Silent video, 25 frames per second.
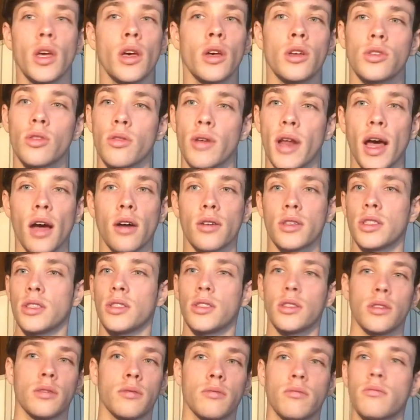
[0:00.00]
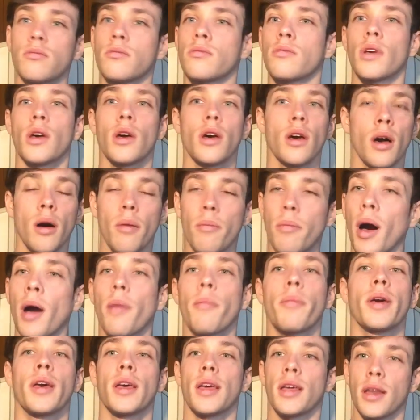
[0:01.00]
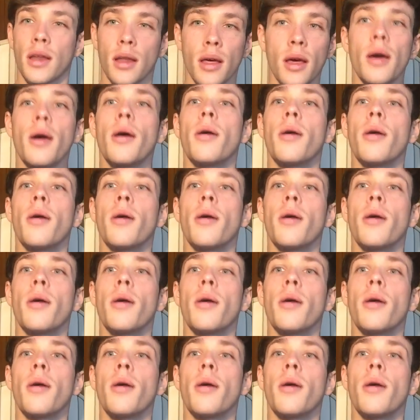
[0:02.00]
So now she's just pumping in